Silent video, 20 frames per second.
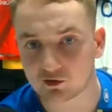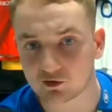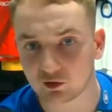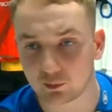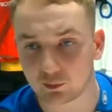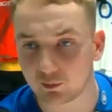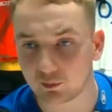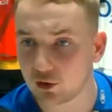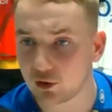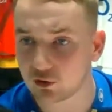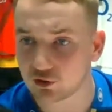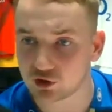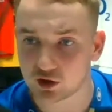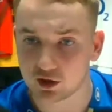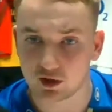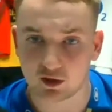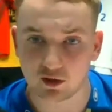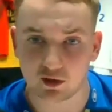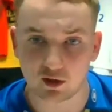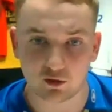for
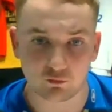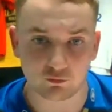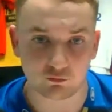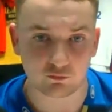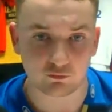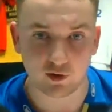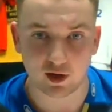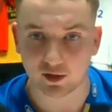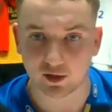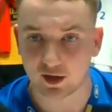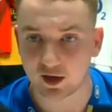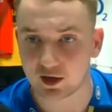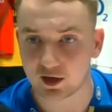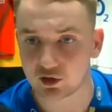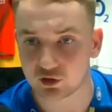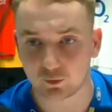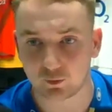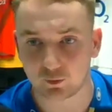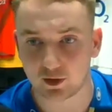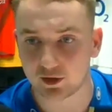promotion and
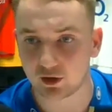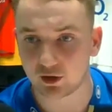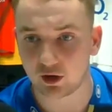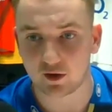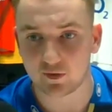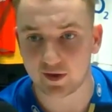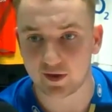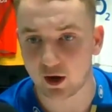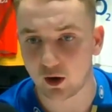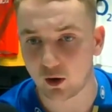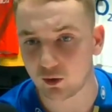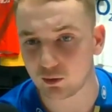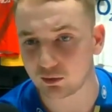relegation and whatnot, I